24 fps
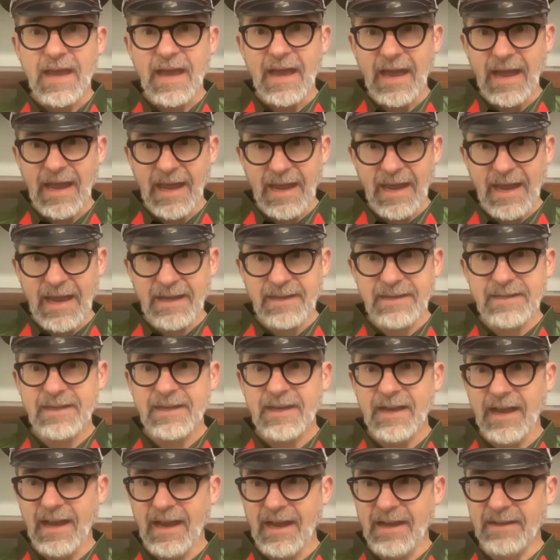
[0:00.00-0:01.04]
and
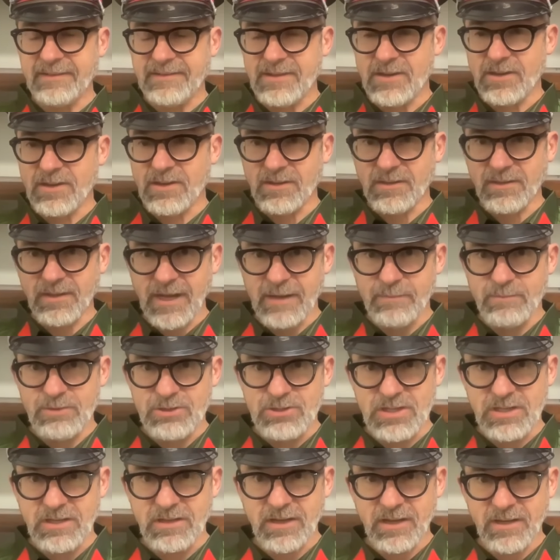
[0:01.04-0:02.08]
as their light
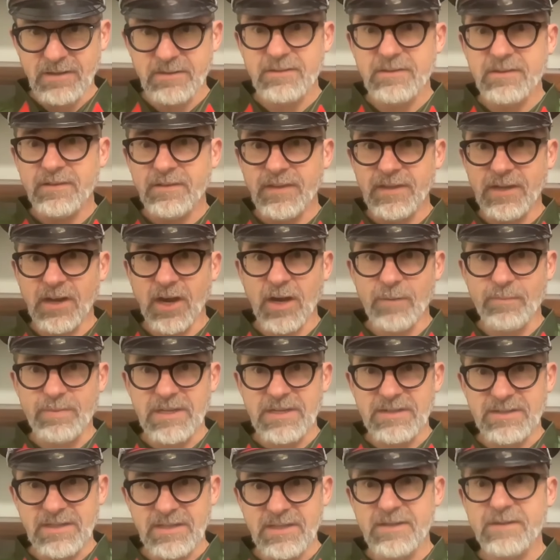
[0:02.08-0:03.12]
machine gun, the
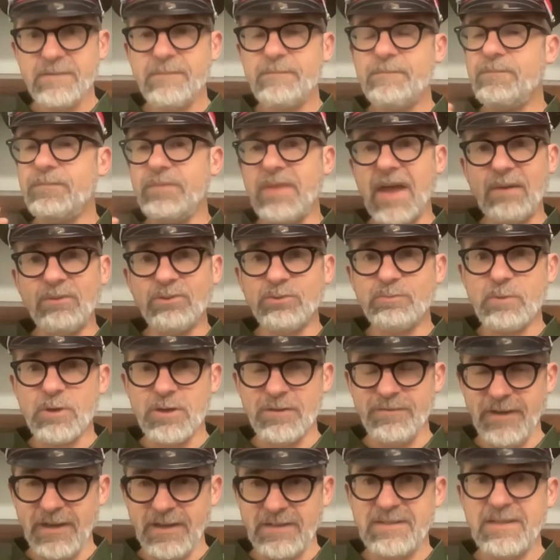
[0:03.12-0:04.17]
RPD. That was
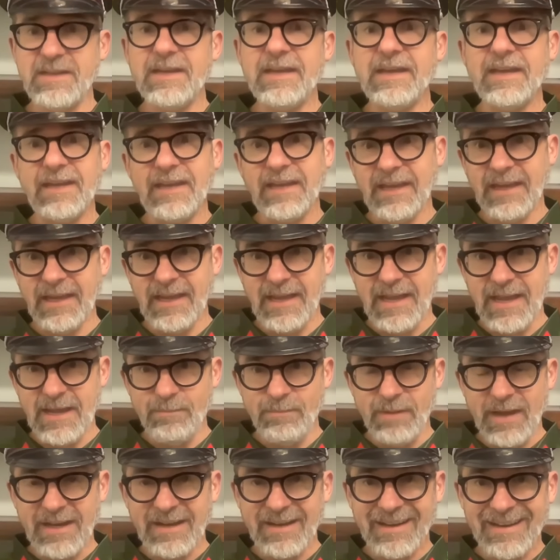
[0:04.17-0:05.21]
perfect. It
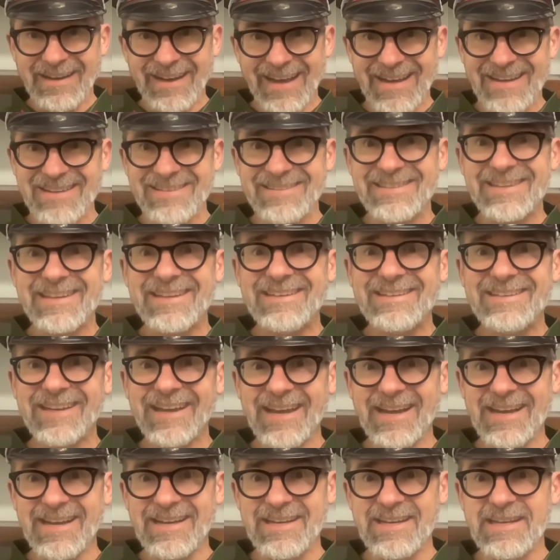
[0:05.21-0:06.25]
made a nice,
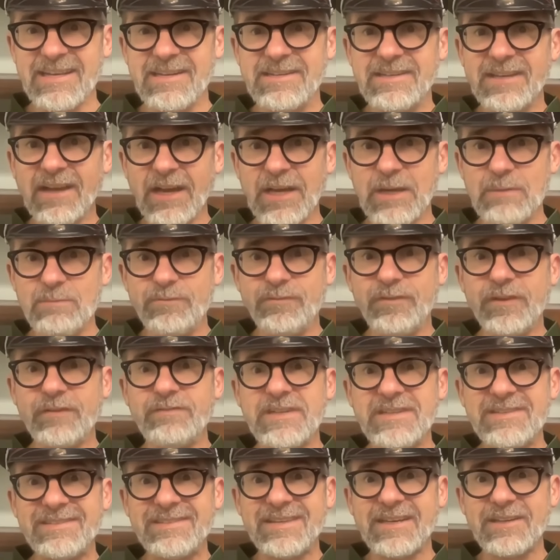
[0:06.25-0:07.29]
tidy Type
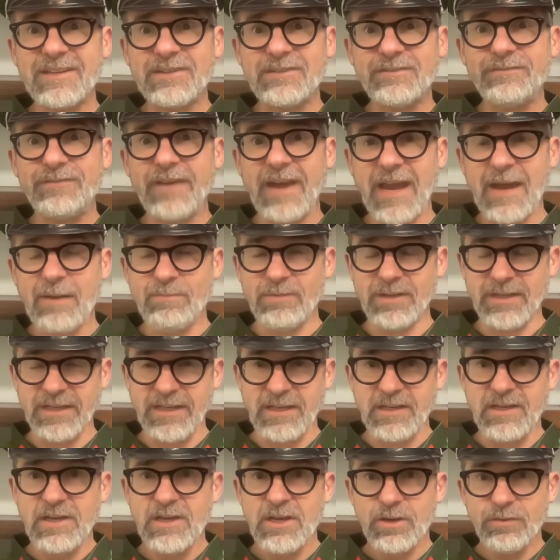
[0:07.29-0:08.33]
56
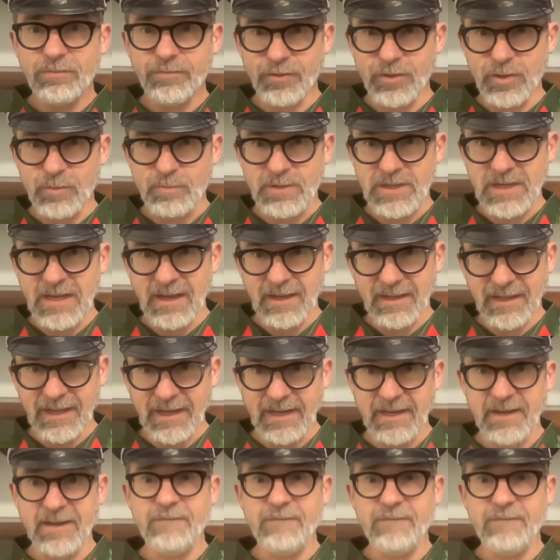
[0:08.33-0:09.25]
family for the PLA.